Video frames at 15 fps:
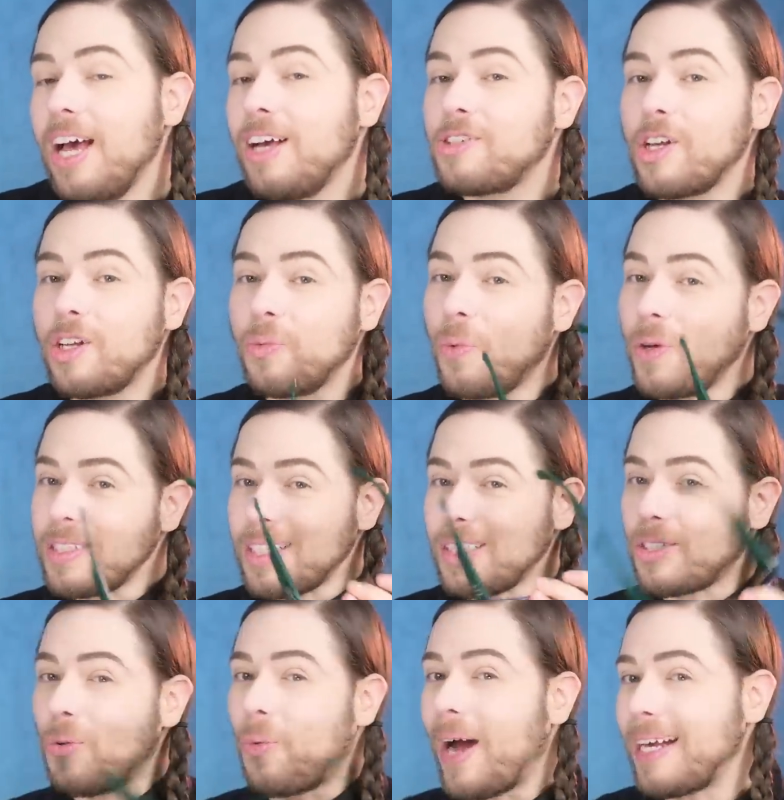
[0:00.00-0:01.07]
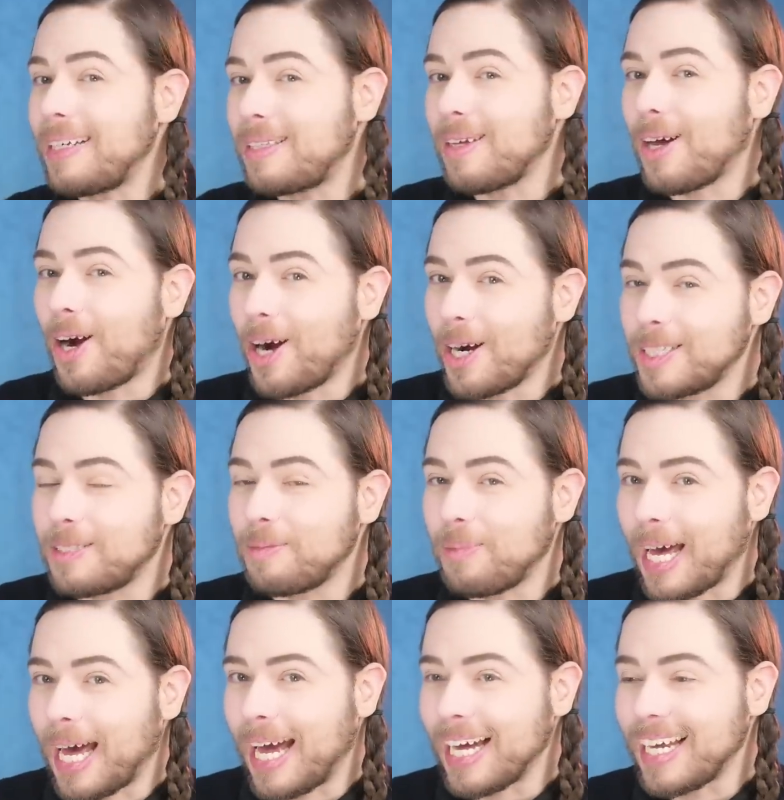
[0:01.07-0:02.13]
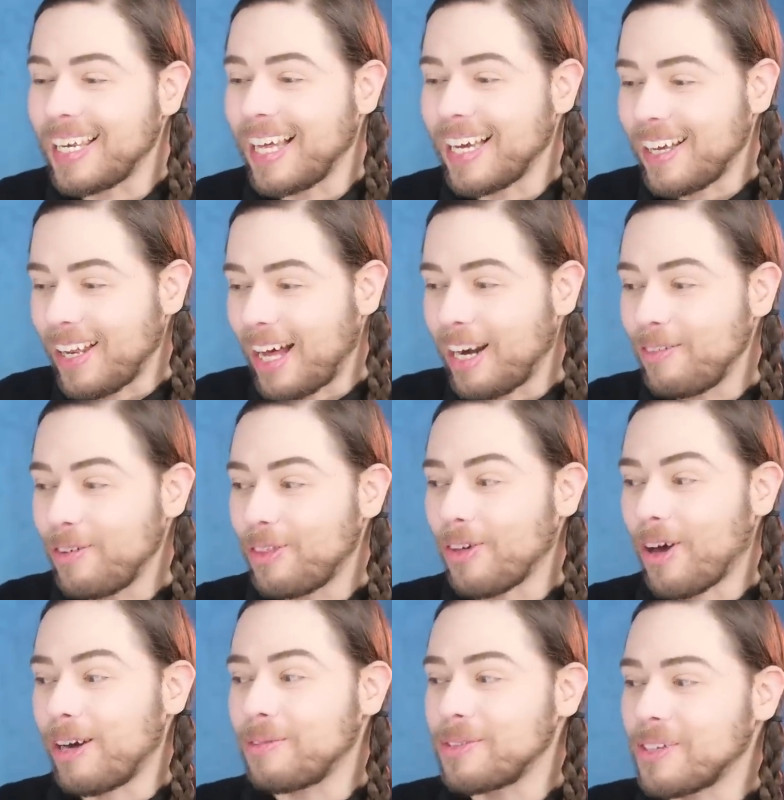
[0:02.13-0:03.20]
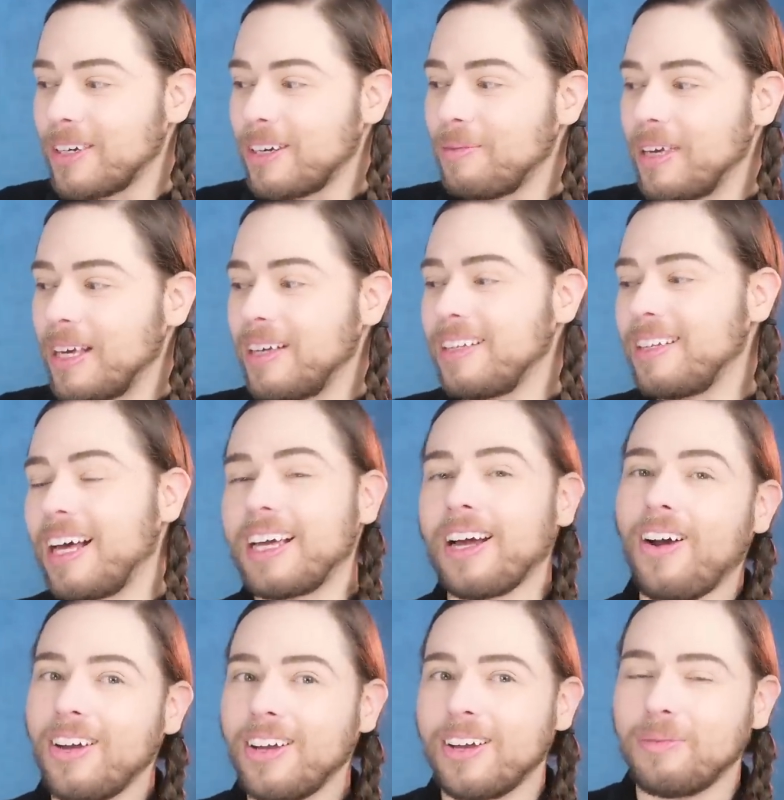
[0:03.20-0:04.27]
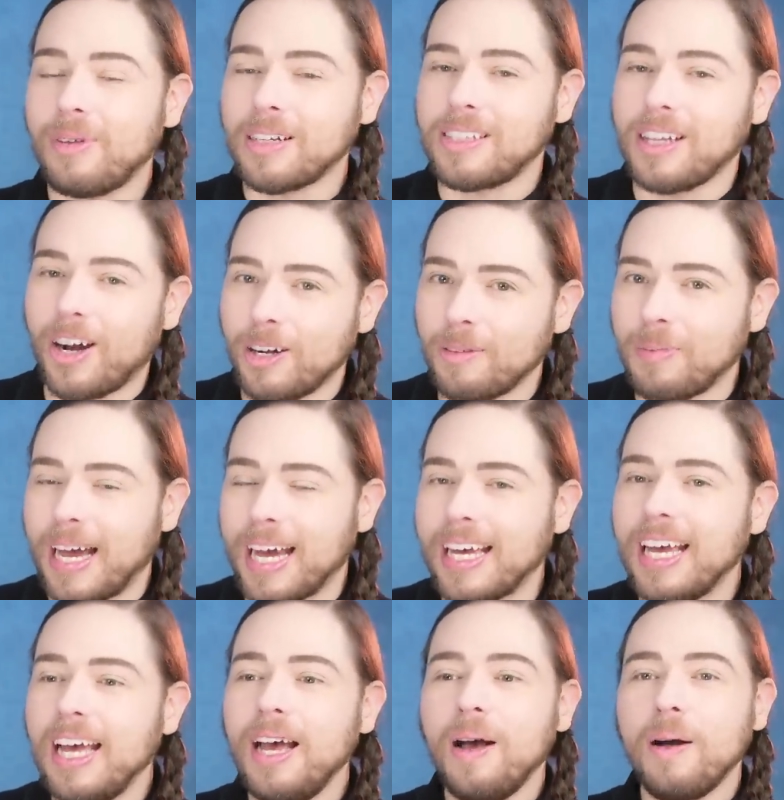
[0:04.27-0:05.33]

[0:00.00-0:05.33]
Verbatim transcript: So it wasn't quite the heart bag like a lot of you thought it was going to be. Like, oh, you're going to box the heart bag.